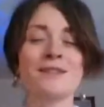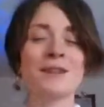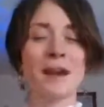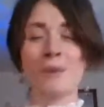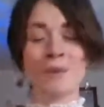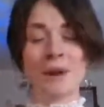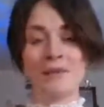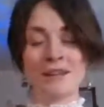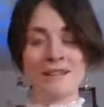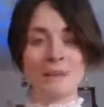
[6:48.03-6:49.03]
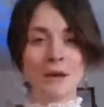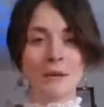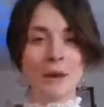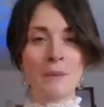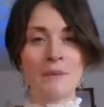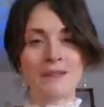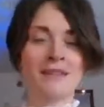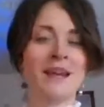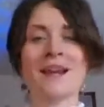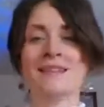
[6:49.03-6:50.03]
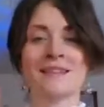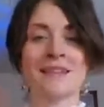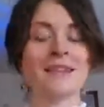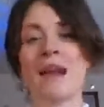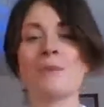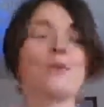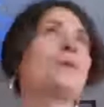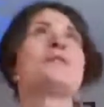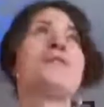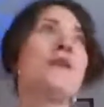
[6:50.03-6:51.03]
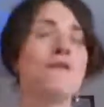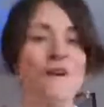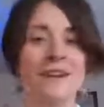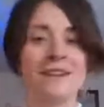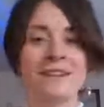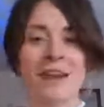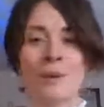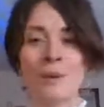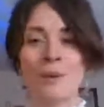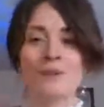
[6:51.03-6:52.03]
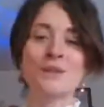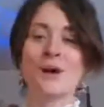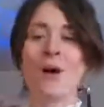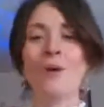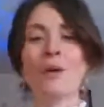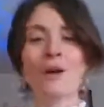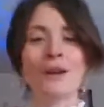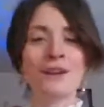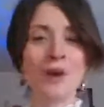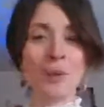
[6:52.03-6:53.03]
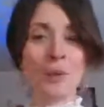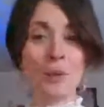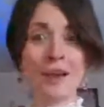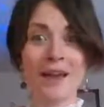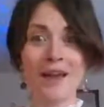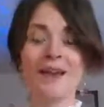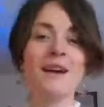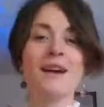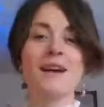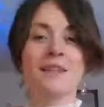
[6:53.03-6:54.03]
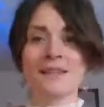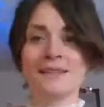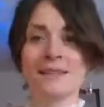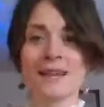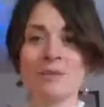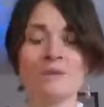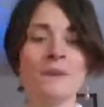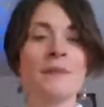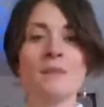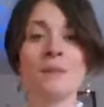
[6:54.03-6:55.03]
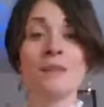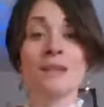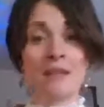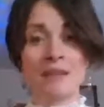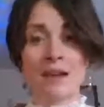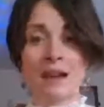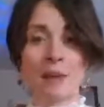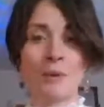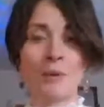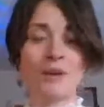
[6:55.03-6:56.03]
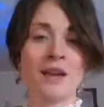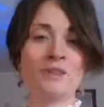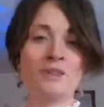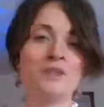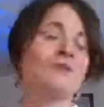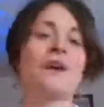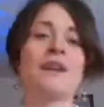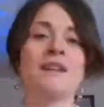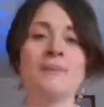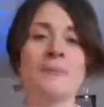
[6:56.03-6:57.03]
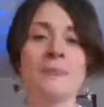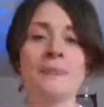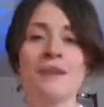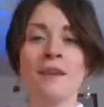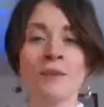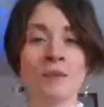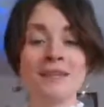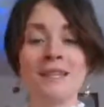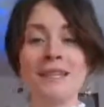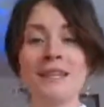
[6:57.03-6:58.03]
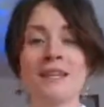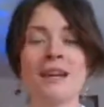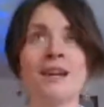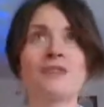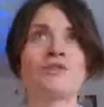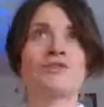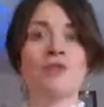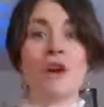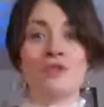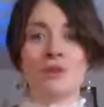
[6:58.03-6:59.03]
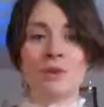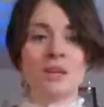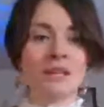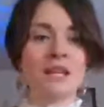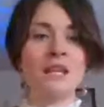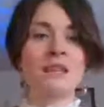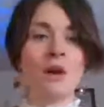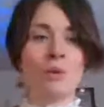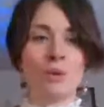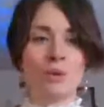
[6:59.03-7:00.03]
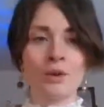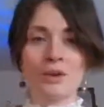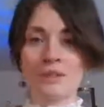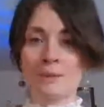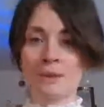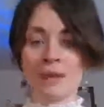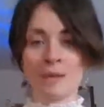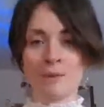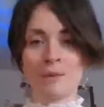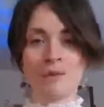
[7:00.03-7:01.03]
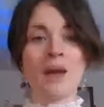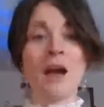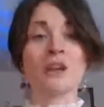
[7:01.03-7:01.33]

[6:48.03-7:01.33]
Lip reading: Capricorn often gets a bad rep because of that, because it's like Capricorn's no fun, Capricorn's all work and no play. That said, sometimes we need that Capricorn energy, right? We need that structure, we need that order to be able to